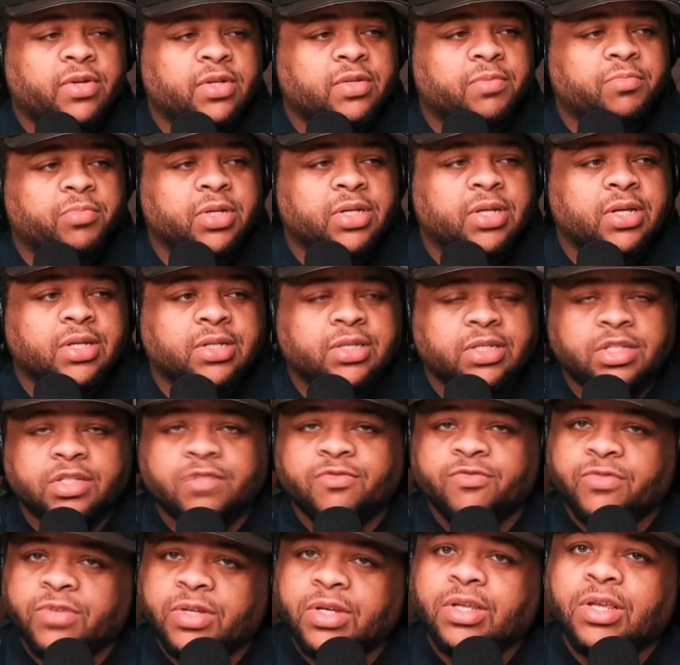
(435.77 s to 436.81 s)
us because
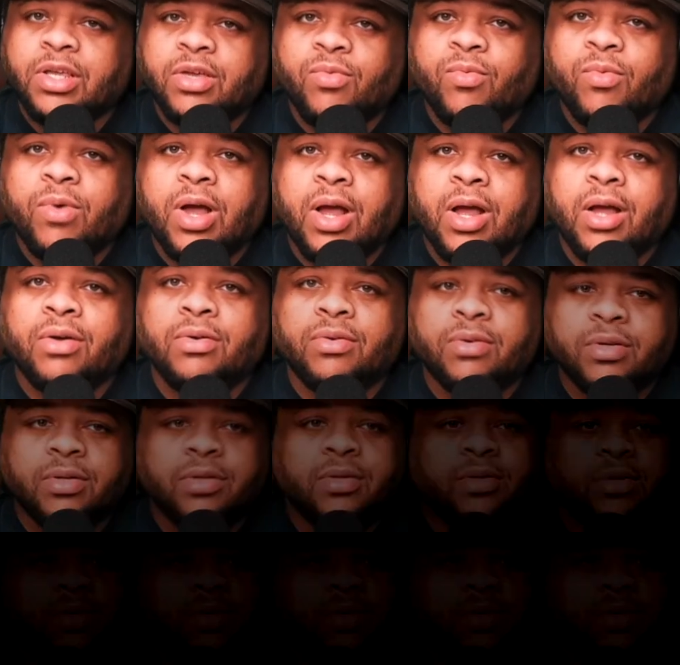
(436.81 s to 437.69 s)
it's finna get wild.